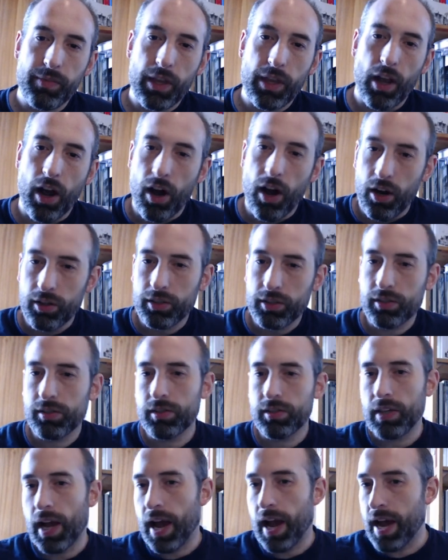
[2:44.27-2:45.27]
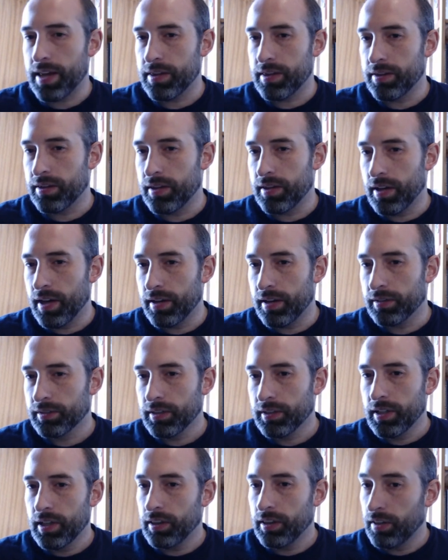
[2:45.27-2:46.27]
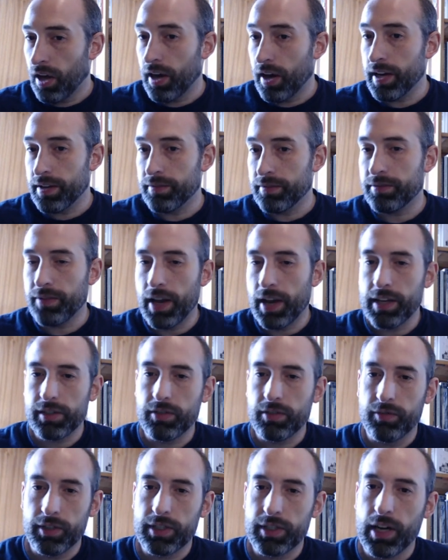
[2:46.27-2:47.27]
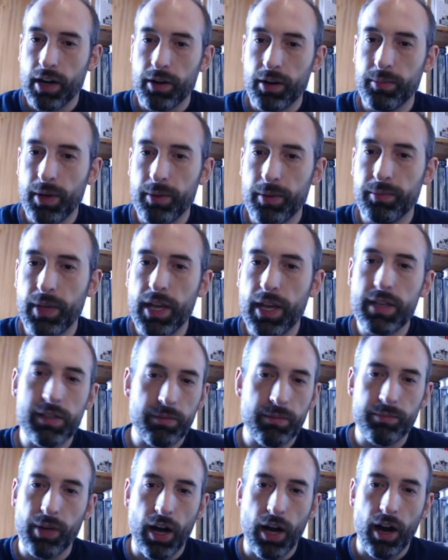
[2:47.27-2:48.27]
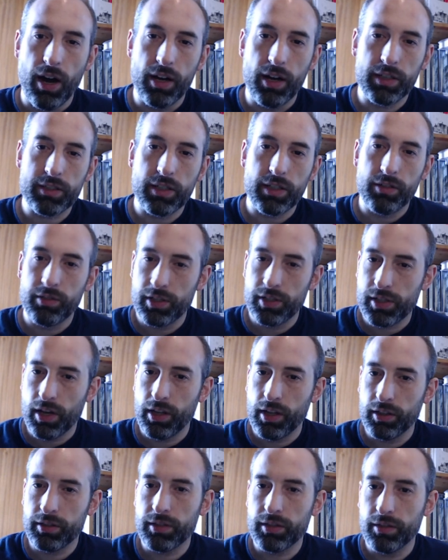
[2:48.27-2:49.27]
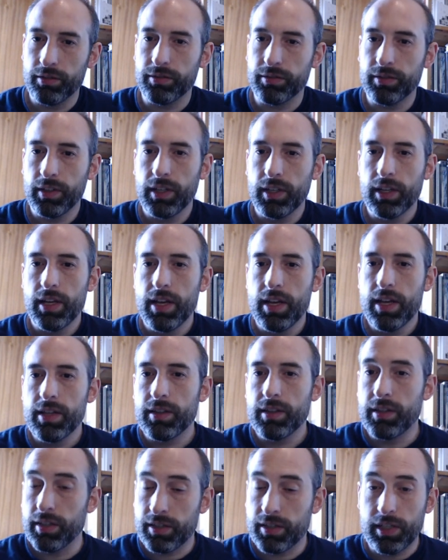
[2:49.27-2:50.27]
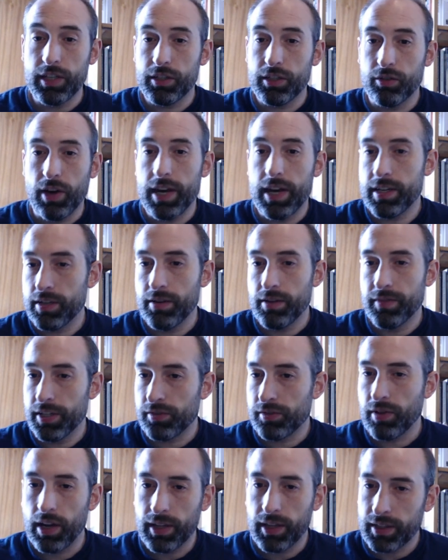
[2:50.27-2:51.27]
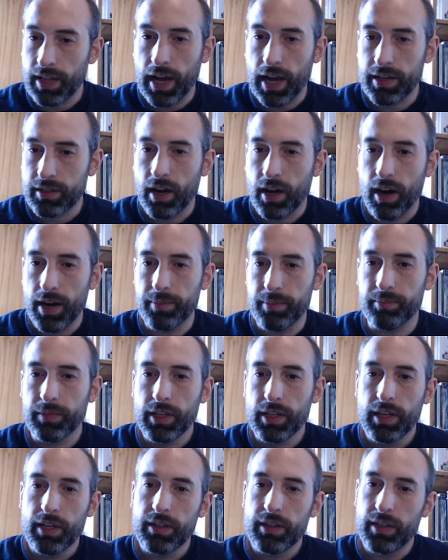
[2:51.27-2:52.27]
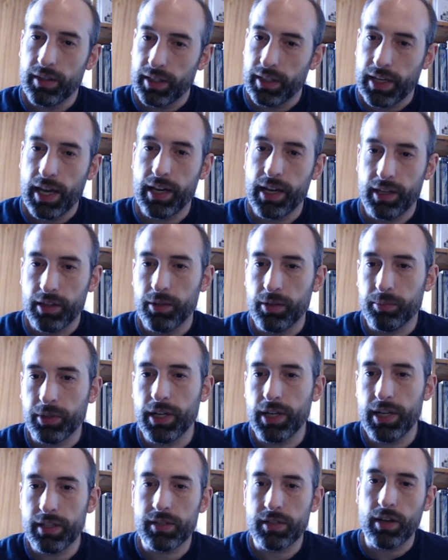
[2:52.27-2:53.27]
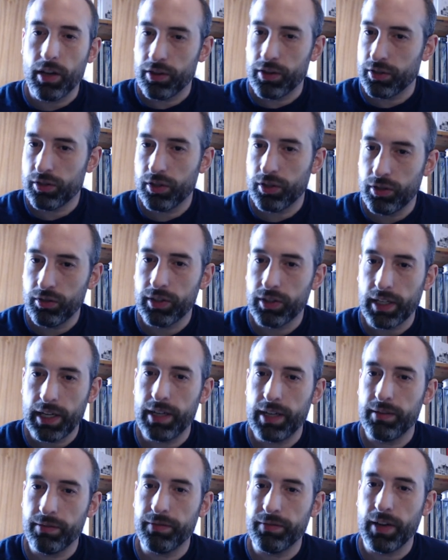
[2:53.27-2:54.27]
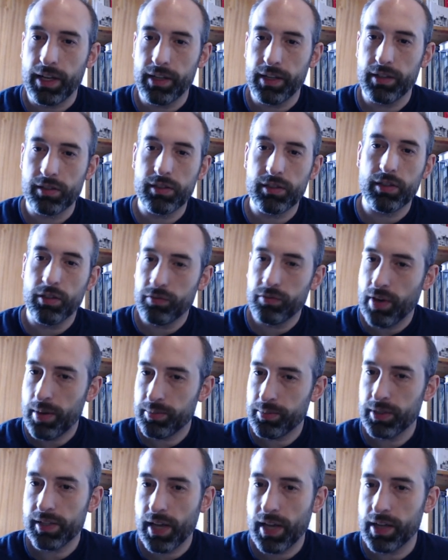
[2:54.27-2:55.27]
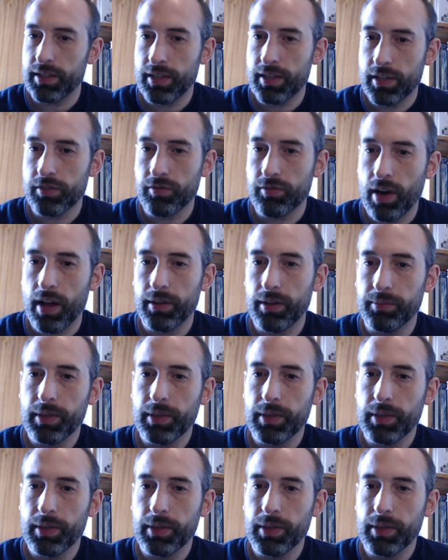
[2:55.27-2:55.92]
ox and the lion face of the cherubim is in part a result of the situation of Israel at that time, that the king and the priest are the two key figures that represent Israel.